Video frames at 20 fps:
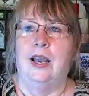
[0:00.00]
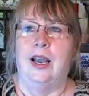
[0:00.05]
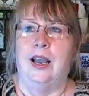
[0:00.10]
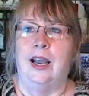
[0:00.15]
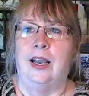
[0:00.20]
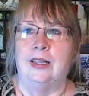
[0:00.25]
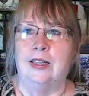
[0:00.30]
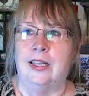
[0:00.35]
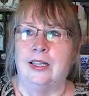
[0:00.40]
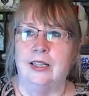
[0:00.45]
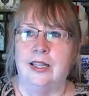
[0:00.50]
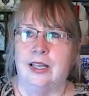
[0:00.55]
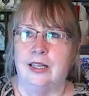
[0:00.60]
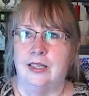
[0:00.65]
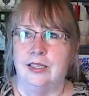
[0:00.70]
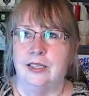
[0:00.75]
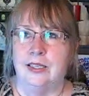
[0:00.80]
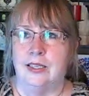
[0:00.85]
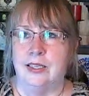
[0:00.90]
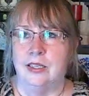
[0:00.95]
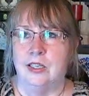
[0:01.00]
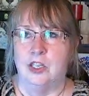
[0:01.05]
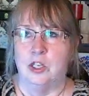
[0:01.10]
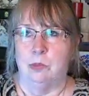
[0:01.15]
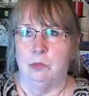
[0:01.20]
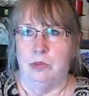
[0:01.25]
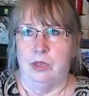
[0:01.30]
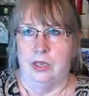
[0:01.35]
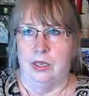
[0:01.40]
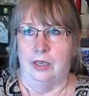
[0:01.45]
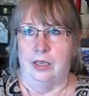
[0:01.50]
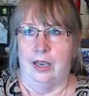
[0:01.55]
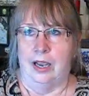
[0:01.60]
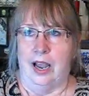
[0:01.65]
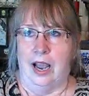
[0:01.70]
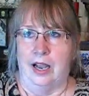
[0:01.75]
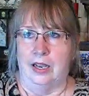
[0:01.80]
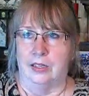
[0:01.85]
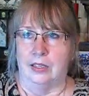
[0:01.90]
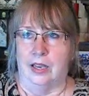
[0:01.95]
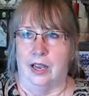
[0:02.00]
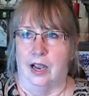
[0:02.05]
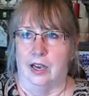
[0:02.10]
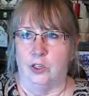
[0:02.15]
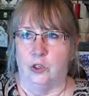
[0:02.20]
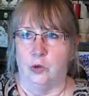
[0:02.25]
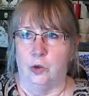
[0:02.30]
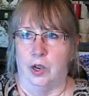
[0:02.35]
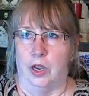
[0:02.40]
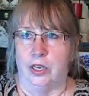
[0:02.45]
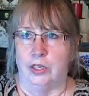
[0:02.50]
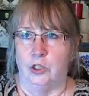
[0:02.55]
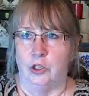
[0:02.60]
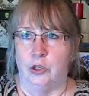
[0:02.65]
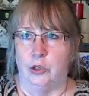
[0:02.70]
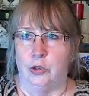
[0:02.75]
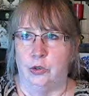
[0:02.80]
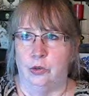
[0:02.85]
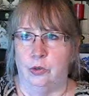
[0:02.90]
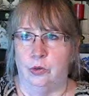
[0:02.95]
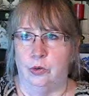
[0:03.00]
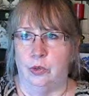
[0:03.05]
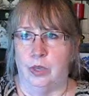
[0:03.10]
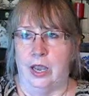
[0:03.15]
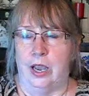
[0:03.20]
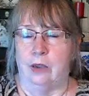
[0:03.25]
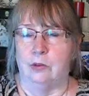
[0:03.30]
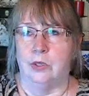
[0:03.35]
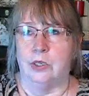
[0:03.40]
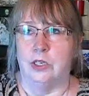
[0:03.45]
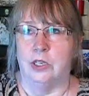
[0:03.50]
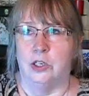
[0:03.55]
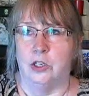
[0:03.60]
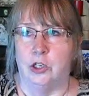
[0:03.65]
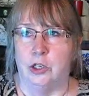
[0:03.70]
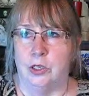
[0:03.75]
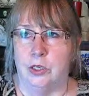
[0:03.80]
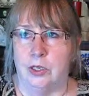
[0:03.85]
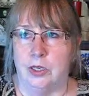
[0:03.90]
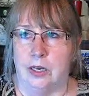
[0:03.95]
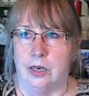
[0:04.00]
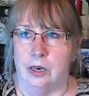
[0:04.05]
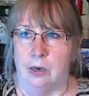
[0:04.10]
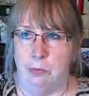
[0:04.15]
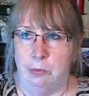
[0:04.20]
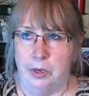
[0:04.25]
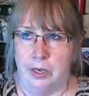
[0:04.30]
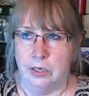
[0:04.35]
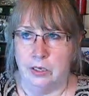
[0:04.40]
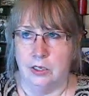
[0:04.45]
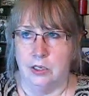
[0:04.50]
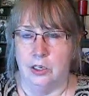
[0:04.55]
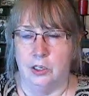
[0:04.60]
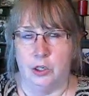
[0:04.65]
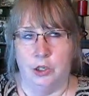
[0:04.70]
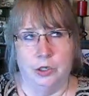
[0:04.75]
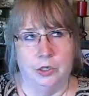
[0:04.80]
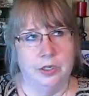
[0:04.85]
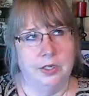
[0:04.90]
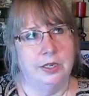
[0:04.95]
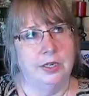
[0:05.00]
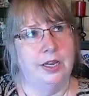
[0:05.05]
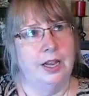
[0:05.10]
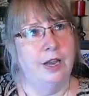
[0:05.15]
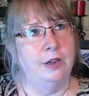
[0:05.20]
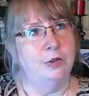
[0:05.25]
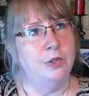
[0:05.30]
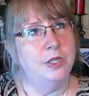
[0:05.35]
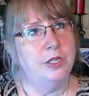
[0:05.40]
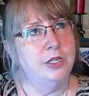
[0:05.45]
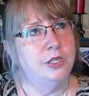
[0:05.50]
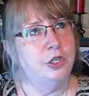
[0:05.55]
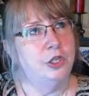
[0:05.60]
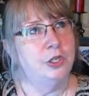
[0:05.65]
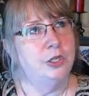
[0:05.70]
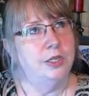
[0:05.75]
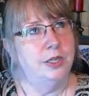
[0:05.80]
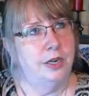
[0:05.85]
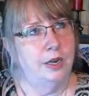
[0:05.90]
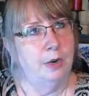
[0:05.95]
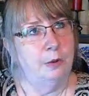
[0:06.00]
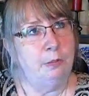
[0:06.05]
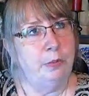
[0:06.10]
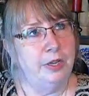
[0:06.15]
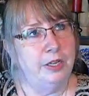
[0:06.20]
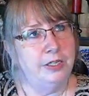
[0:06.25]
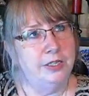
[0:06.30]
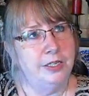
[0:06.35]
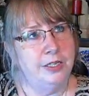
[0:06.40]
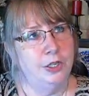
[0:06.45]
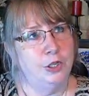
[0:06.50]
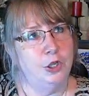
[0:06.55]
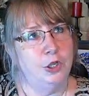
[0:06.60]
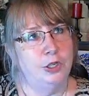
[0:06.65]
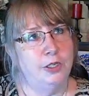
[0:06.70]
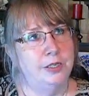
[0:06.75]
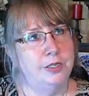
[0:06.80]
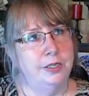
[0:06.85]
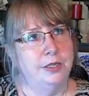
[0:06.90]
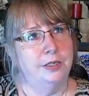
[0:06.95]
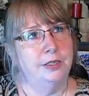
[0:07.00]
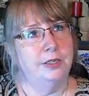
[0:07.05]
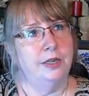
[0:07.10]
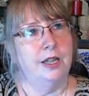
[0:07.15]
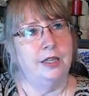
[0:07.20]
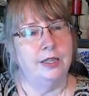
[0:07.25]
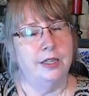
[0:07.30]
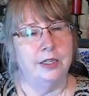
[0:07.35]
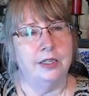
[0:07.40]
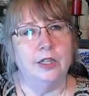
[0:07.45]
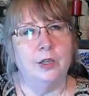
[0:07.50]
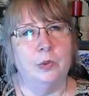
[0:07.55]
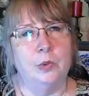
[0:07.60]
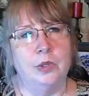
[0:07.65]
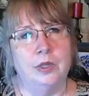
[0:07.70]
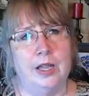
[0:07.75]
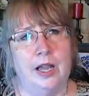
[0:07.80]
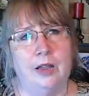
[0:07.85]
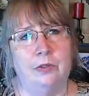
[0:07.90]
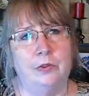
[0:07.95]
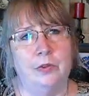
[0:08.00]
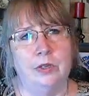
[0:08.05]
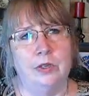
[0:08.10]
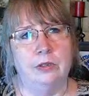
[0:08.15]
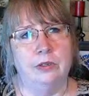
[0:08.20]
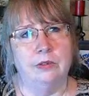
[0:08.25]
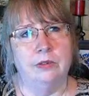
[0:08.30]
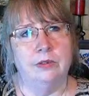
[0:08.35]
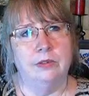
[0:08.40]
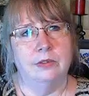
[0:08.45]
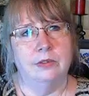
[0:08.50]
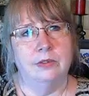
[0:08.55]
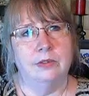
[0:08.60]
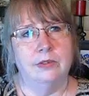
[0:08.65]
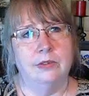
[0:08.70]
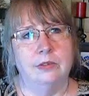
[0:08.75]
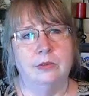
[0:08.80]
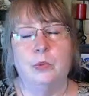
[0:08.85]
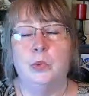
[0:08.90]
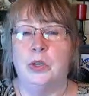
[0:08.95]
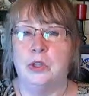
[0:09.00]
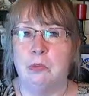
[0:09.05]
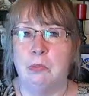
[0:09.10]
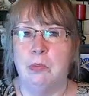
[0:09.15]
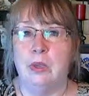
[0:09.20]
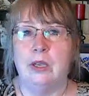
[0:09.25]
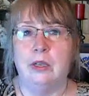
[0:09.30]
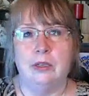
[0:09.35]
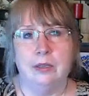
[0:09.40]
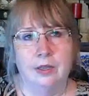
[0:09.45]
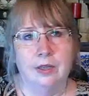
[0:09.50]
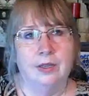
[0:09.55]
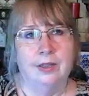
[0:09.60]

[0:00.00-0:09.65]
And then they listened to me as I tried to count stitches and unpick stitches and count stitches and unpick stitches, and I think they were laughing with me.